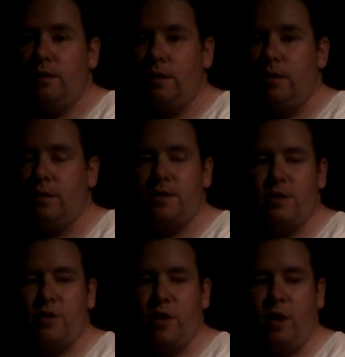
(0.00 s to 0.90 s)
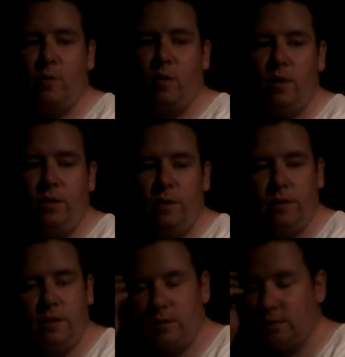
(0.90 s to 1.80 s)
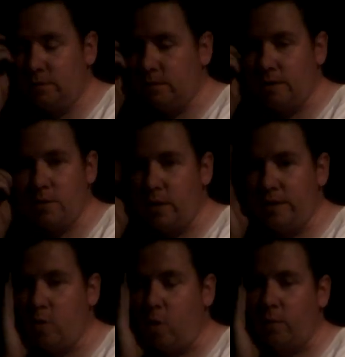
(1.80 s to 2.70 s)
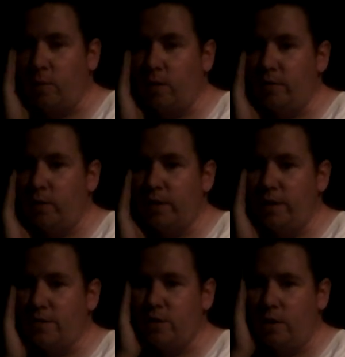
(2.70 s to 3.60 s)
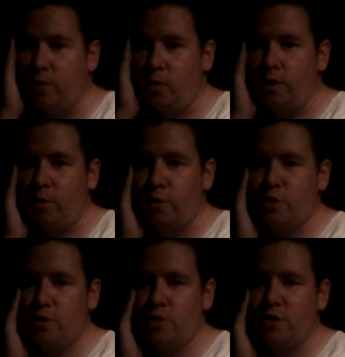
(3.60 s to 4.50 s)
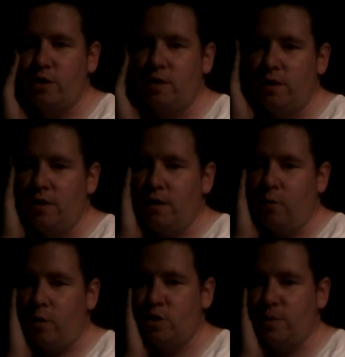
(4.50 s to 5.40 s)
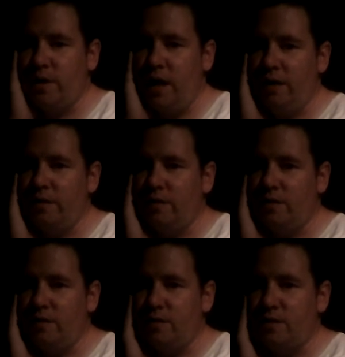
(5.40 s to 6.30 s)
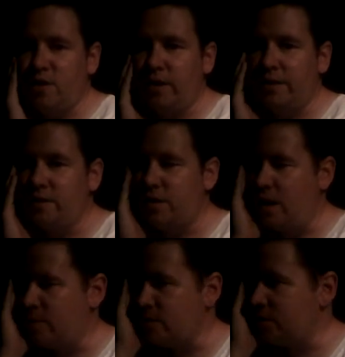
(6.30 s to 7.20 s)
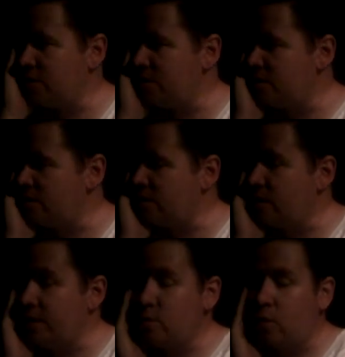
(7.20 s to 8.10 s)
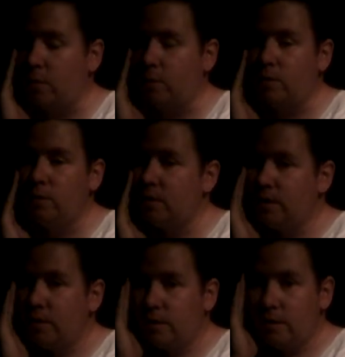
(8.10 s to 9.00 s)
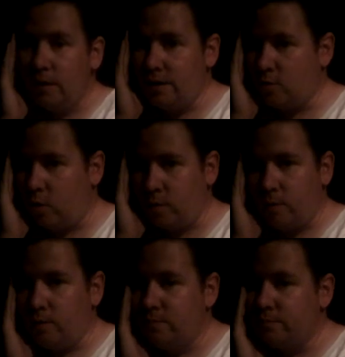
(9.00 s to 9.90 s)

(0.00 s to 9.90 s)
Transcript: Uh, it's just terrible. It's, it's, horrible. It really is. You know, go, go to church to worship God and shit like this happens. It's just, it's, it's horrible. It's horrible.